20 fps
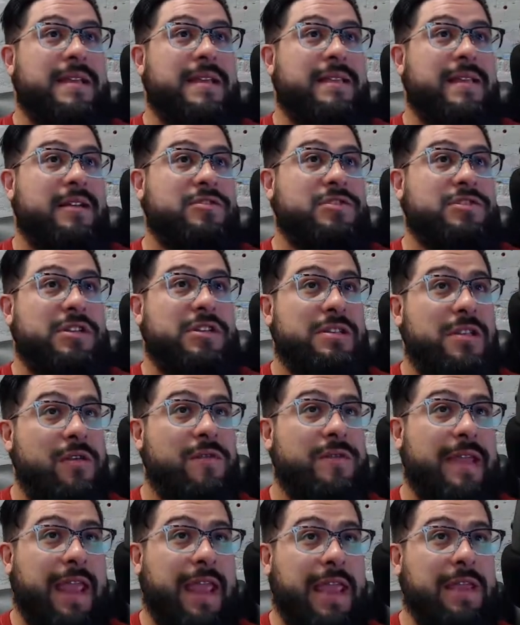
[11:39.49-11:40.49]
Now, just
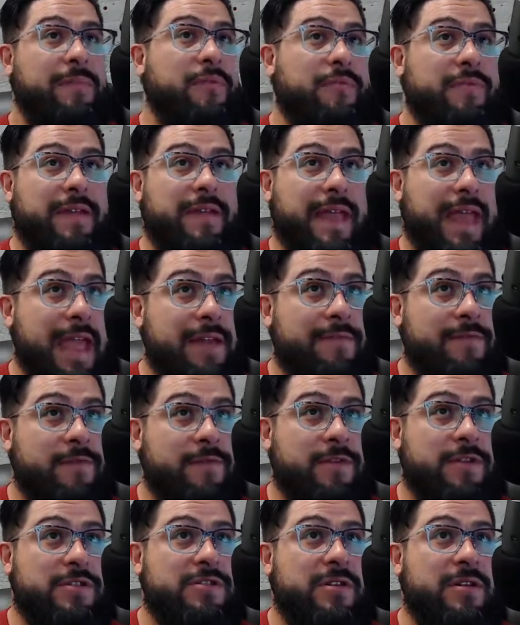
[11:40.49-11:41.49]
alone in April, the
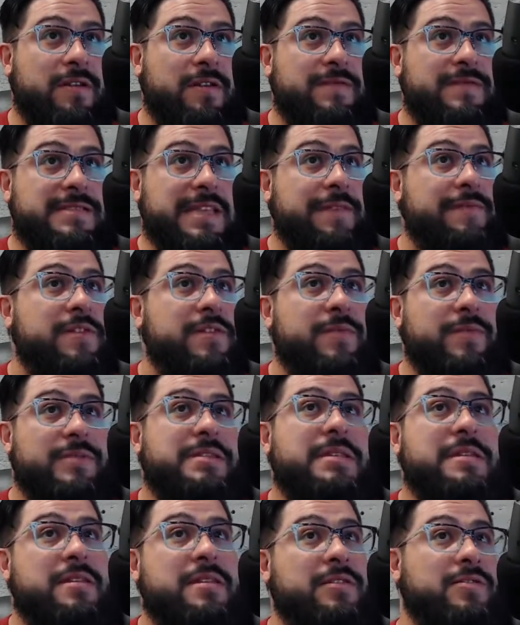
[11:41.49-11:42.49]
average of
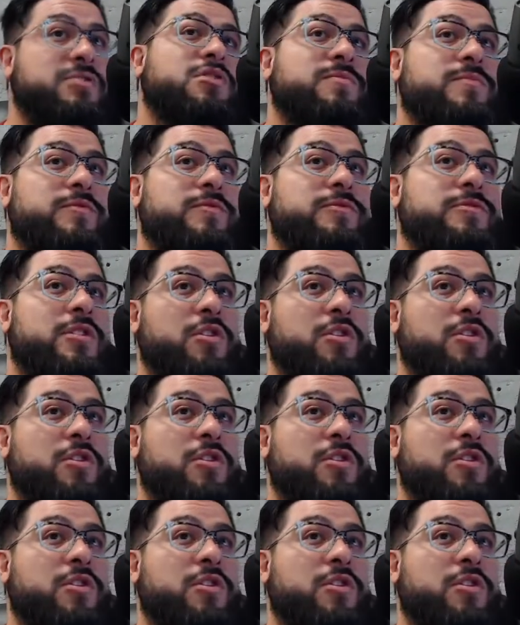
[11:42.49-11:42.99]
70% of consumers